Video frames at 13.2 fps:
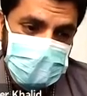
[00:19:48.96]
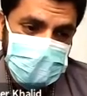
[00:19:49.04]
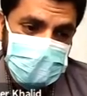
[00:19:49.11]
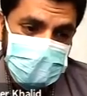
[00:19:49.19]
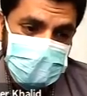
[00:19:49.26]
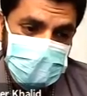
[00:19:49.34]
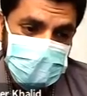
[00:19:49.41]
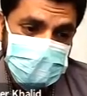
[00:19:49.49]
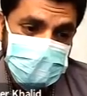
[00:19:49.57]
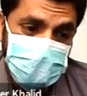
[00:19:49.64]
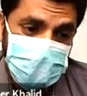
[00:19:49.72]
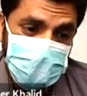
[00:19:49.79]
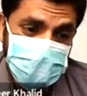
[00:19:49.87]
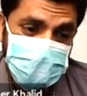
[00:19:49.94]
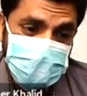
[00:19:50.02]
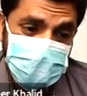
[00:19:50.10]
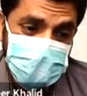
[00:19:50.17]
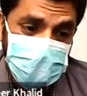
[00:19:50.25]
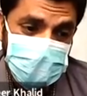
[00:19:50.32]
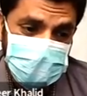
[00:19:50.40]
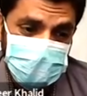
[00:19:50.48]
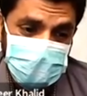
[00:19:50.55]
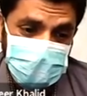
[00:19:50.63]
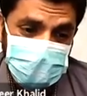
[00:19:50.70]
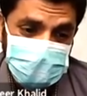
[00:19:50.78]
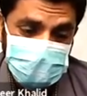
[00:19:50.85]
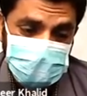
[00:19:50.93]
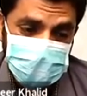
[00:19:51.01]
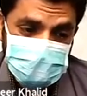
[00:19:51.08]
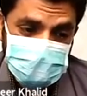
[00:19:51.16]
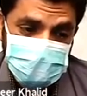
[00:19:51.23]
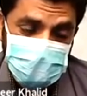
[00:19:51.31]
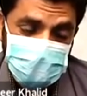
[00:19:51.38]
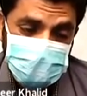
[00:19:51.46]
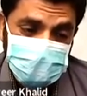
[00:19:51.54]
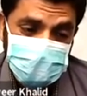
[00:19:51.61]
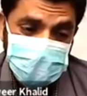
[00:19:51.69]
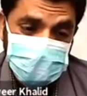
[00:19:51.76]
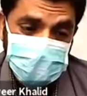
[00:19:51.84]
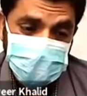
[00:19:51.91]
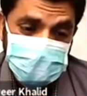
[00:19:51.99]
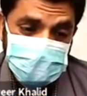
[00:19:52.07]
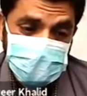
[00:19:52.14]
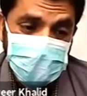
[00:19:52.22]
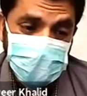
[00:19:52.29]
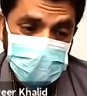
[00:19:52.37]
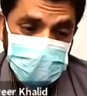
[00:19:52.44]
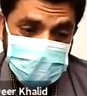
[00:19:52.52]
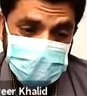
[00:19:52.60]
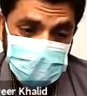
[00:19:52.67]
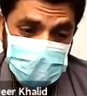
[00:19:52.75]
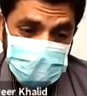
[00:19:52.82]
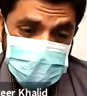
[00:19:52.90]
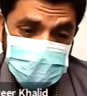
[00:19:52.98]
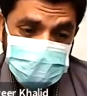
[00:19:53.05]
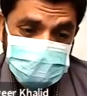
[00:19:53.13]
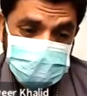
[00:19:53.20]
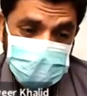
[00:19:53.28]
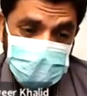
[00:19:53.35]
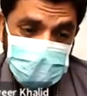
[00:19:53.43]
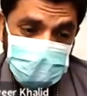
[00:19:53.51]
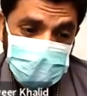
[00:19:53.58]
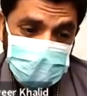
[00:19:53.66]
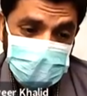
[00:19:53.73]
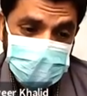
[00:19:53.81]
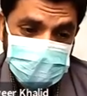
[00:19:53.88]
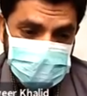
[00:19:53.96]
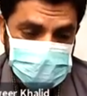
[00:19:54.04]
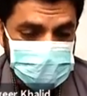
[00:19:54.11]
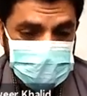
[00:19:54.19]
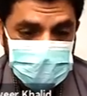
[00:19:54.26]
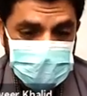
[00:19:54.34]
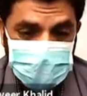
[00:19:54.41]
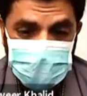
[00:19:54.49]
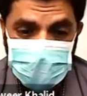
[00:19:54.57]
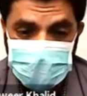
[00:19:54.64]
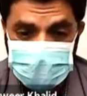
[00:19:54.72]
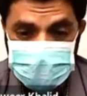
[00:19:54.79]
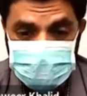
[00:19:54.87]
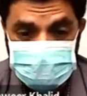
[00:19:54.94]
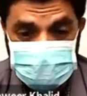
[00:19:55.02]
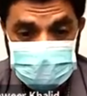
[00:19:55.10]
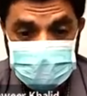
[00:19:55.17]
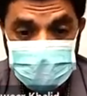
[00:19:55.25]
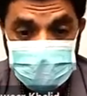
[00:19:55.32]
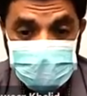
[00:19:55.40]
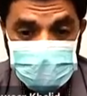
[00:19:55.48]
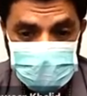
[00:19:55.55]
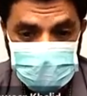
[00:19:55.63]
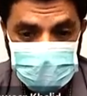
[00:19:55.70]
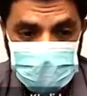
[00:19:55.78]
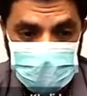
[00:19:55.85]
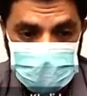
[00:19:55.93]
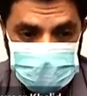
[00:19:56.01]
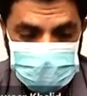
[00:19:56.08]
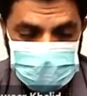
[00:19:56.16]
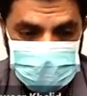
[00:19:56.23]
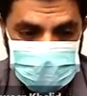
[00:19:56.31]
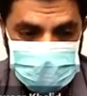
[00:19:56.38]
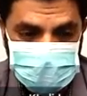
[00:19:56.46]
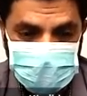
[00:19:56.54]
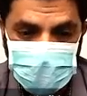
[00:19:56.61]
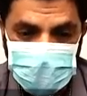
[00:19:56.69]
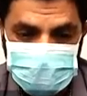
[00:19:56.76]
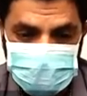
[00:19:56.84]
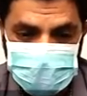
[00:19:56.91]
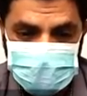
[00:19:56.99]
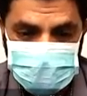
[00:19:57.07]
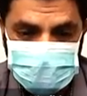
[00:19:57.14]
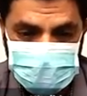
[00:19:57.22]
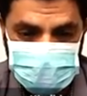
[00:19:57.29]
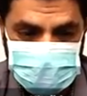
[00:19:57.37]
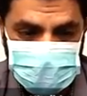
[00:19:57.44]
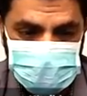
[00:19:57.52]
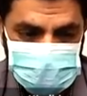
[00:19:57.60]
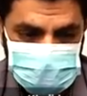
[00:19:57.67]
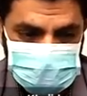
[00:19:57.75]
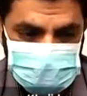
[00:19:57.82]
In drugs, the mainstay are the diuretic. Spironolactone is the drug of choice. and it is used at a higher doses than for the heart failure. In heart failure, we use the lower